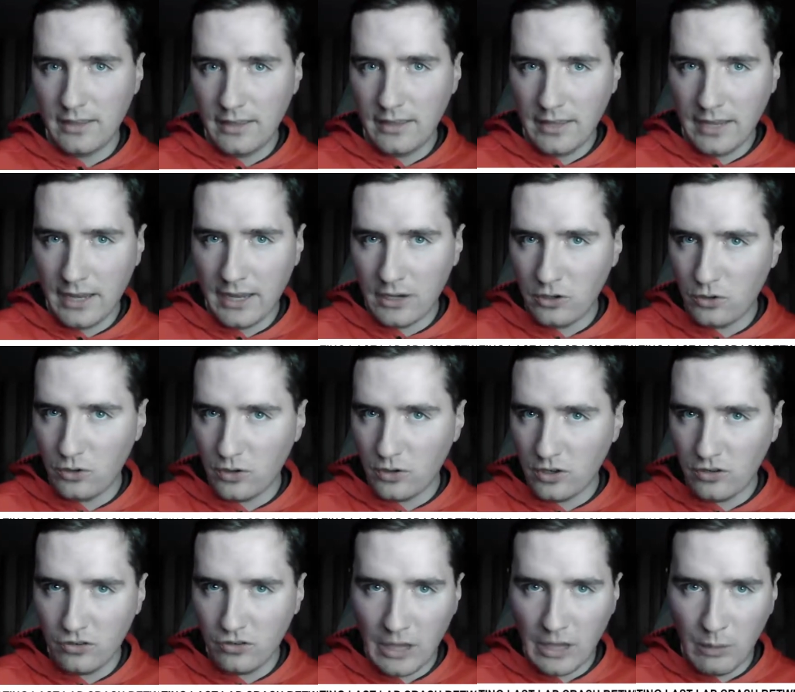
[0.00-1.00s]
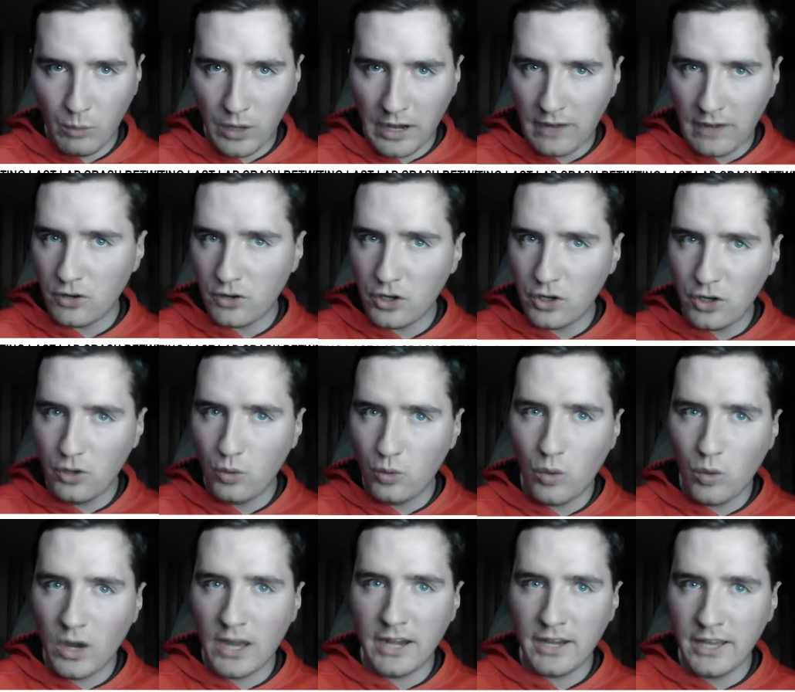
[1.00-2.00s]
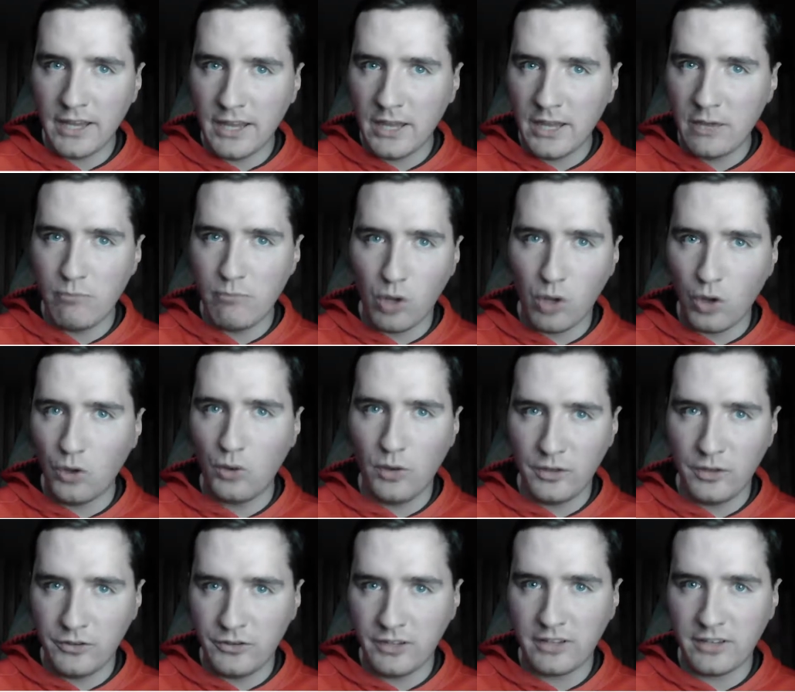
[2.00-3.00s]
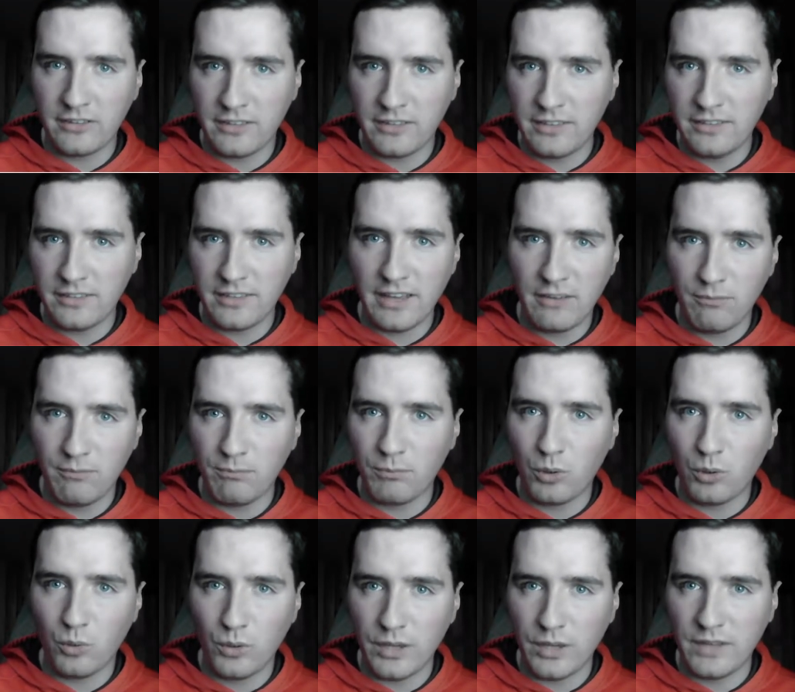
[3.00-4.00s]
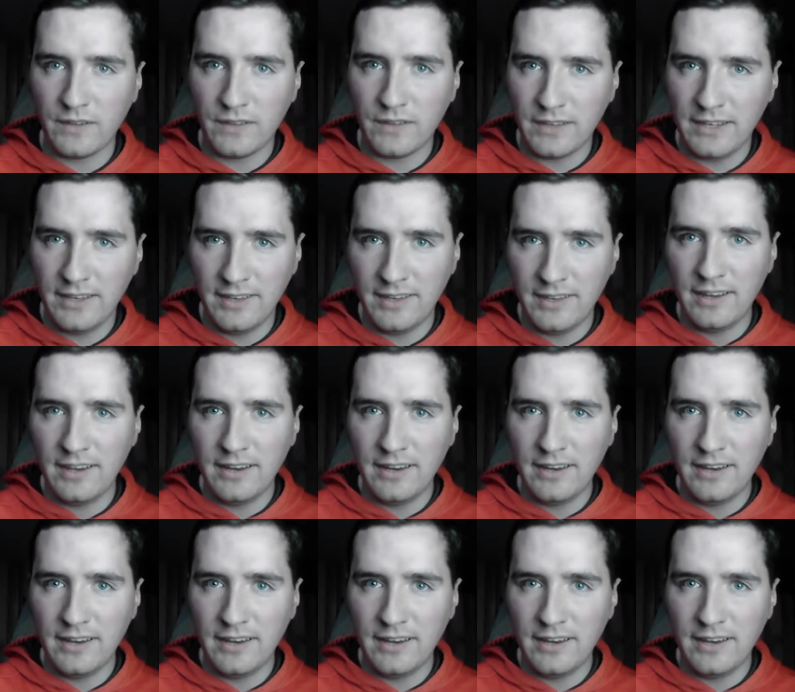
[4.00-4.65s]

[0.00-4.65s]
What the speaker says: And you can say whatever you want. He blew a 67-point lead.